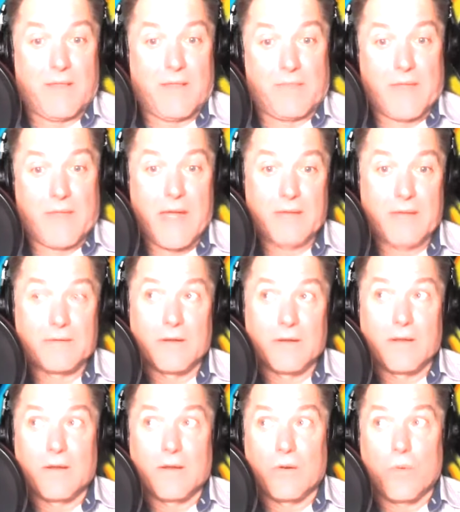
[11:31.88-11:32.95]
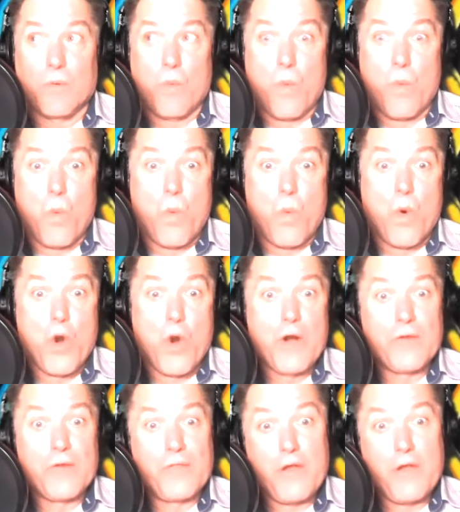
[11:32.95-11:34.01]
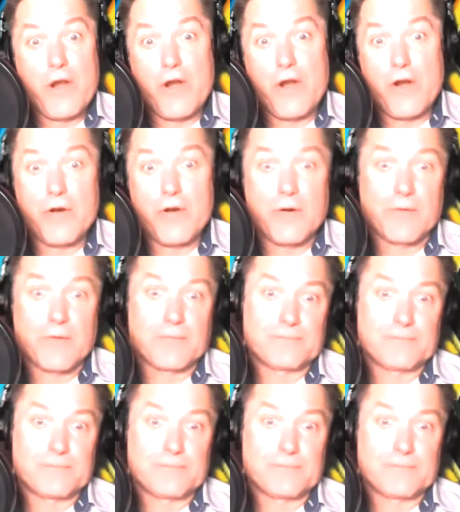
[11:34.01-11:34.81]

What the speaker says: that where they're